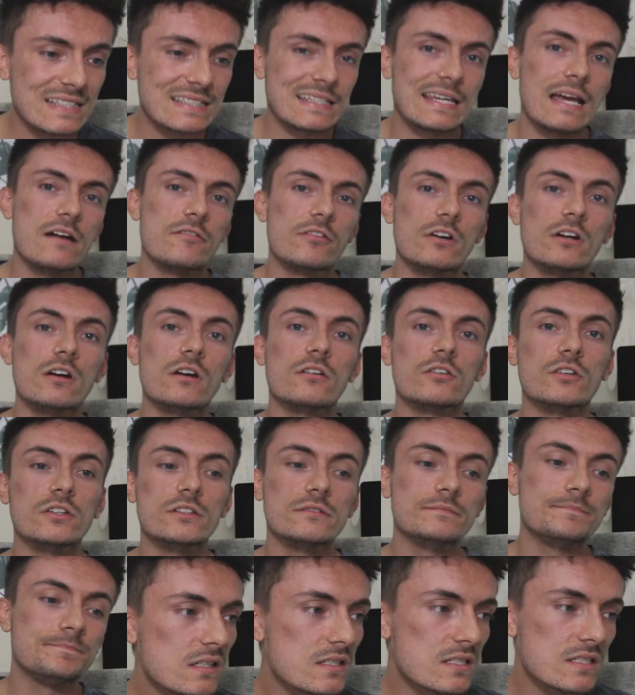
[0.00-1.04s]
together
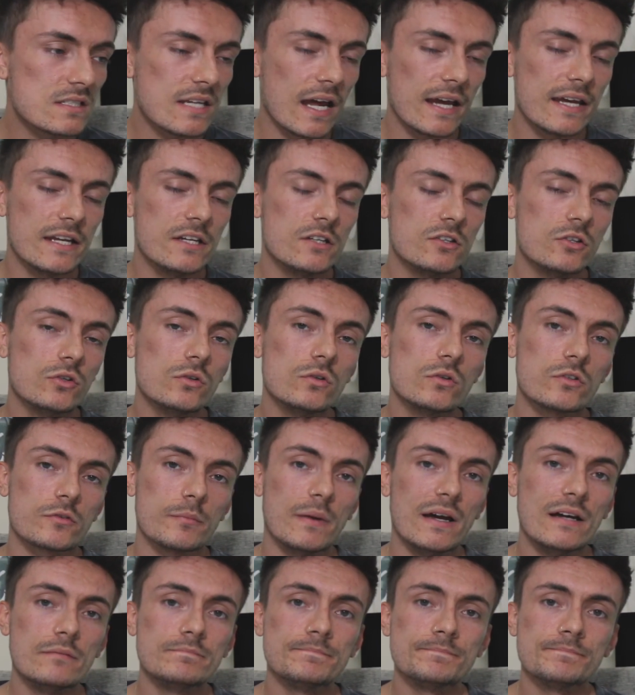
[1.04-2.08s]
and stay indoors,
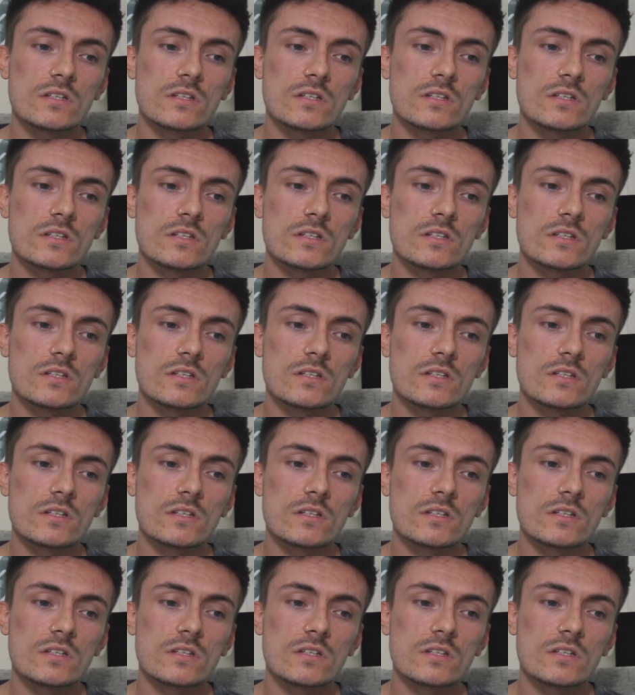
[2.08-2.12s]
man.